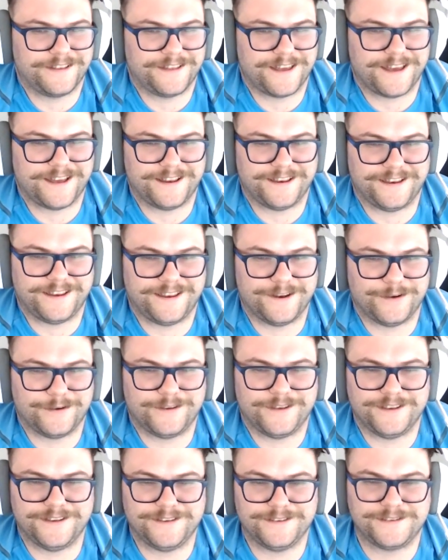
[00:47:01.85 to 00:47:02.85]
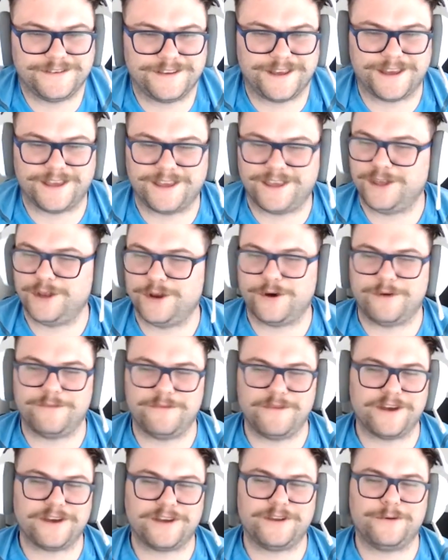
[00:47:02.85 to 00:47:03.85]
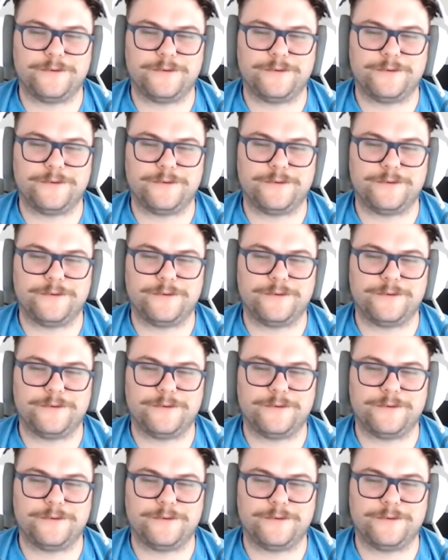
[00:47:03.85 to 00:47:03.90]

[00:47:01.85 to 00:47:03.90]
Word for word: And you know, he's like, you know, I'm not gonna